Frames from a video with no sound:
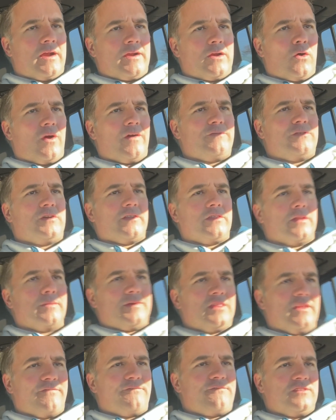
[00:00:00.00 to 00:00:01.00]
I know I've done them
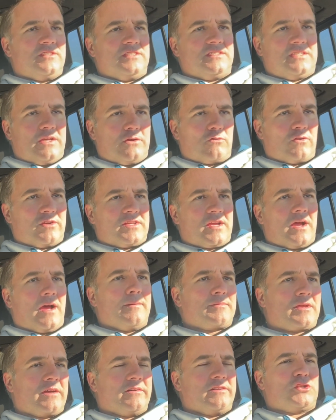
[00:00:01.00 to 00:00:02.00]
in the Secret
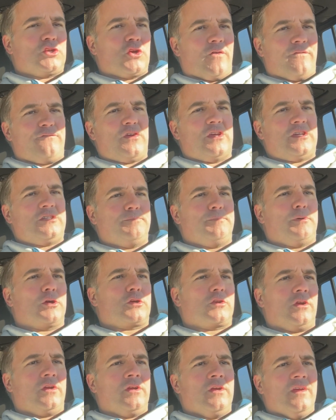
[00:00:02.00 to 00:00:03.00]
Tom Kelly Show Facebook
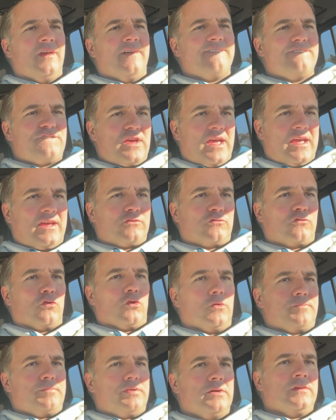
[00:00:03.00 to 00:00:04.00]
fan
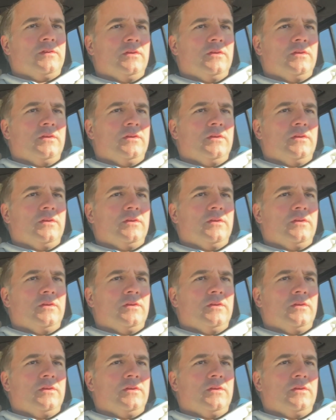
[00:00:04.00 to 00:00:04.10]
group.